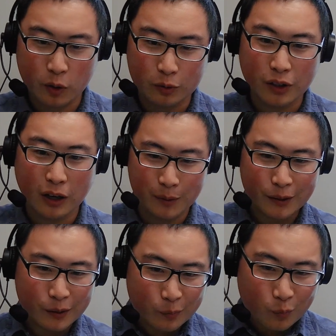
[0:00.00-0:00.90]
that
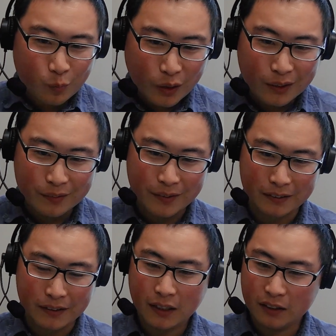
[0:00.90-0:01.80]
if you remind us,
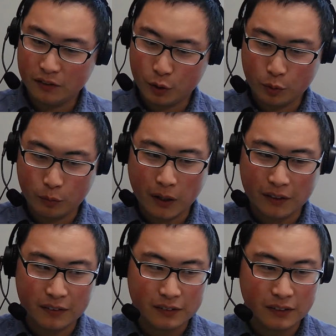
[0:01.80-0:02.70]
this is, this reminds
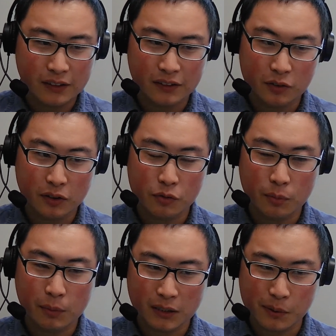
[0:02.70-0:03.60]
me of the Mie
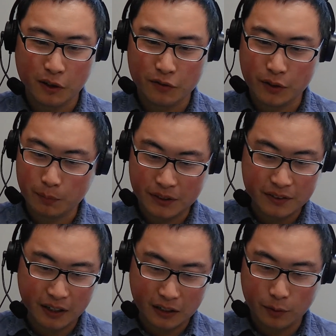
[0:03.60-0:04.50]
scattering, Rayleigh
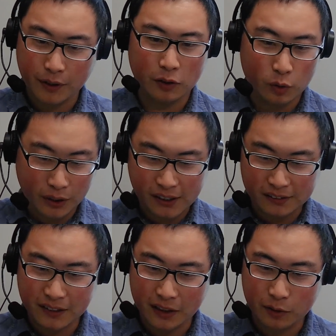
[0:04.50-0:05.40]
scattering, where
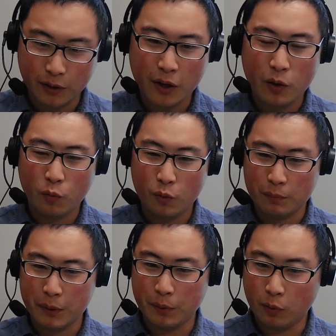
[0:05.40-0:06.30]
people were
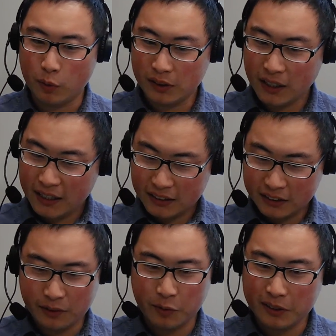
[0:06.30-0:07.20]
theoretically
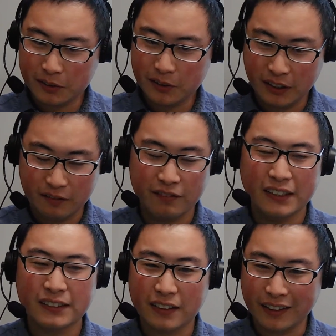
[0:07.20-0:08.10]
investigate how the
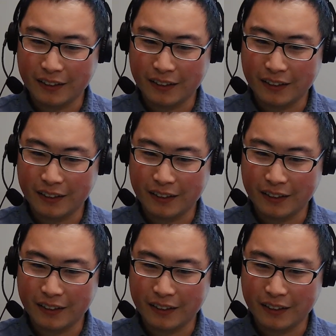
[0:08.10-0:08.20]
particles